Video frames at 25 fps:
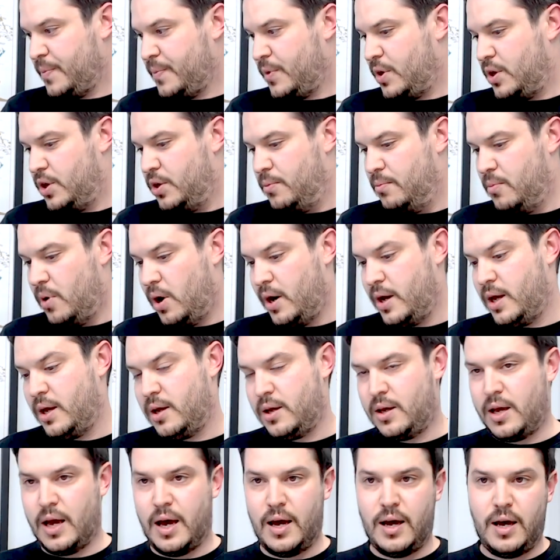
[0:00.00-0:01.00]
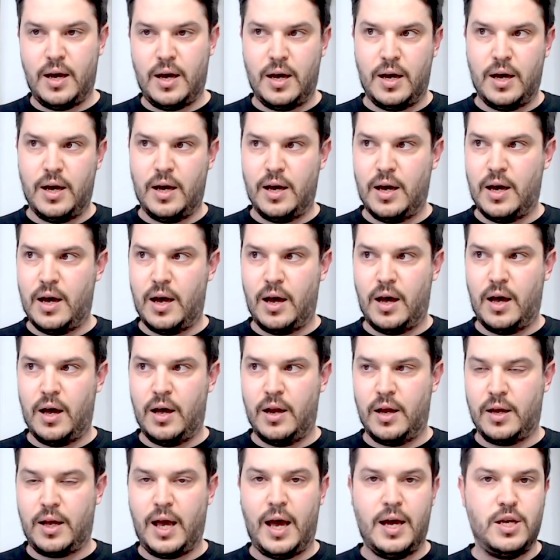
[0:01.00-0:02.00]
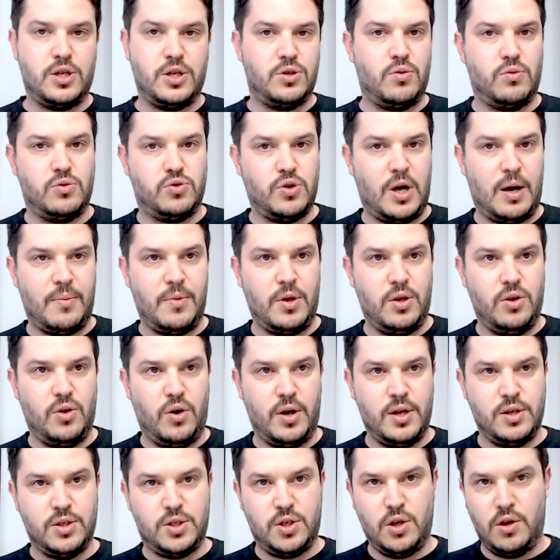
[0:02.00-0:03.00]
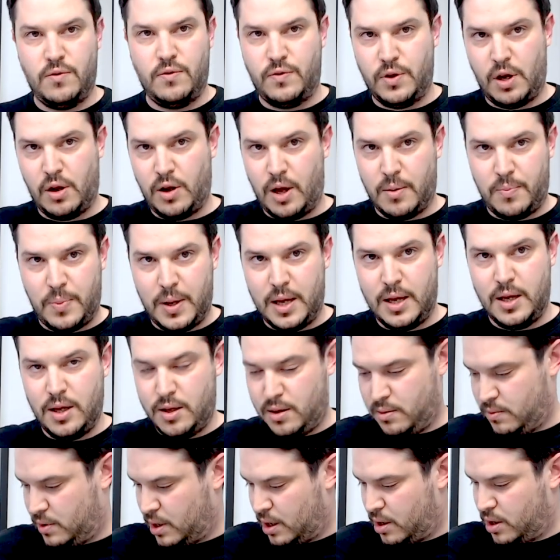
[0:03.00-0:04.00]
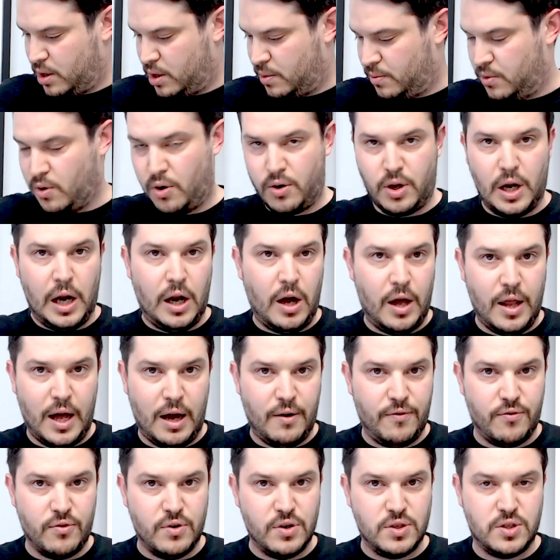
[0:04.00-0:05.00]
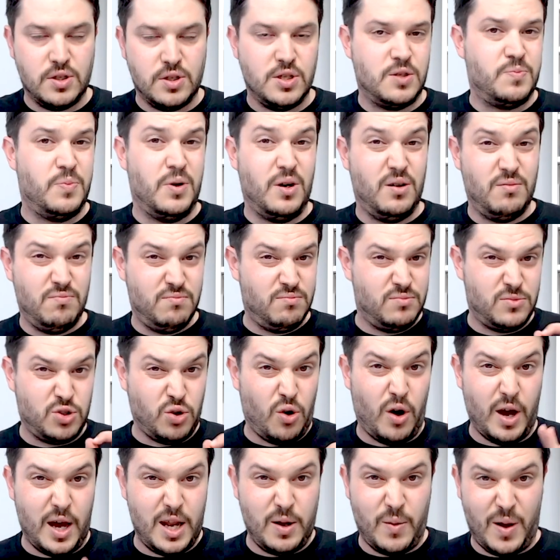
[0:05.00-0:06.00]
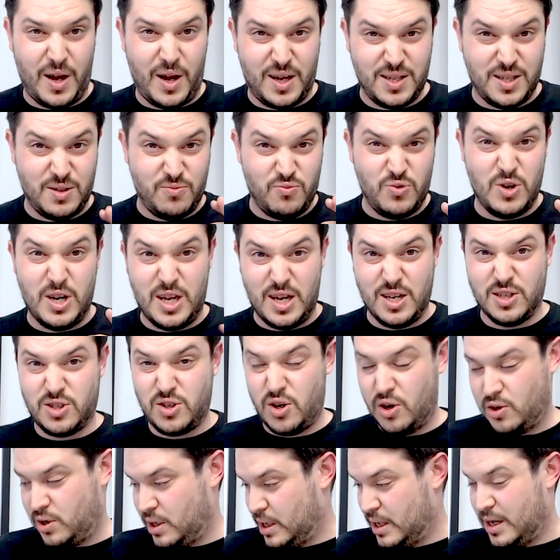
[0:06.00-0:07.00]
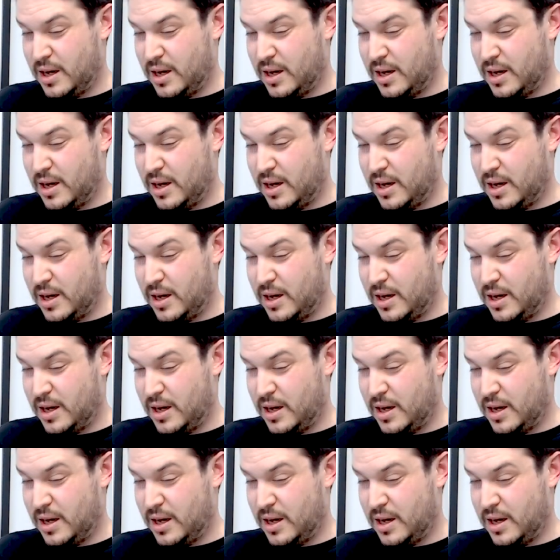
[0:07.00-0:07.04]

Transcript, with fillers: You might get uh, an occasional dram that you're not into. If you don't like peat, you know, you're not going to like that, for instance, but try it anyway because it really is good.